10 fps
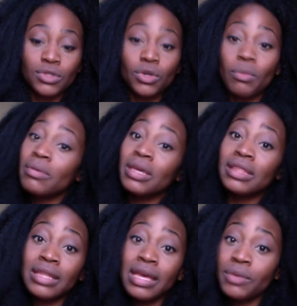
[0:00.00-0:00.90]
So
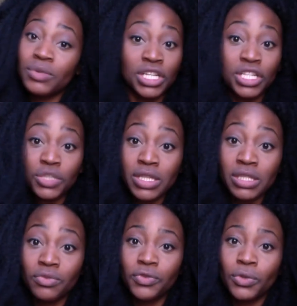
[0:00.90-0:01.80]
maybe he just wanted
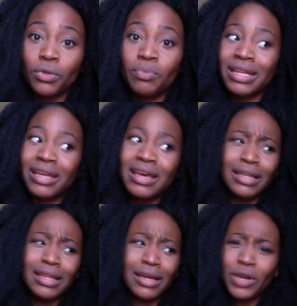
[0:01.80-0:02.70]
some food. But
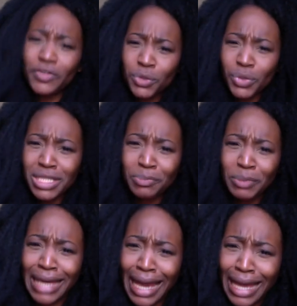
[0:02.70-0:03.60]
like, what if he tried to
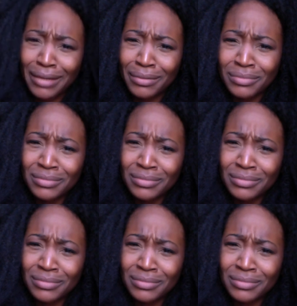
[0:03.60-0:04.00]
spit game?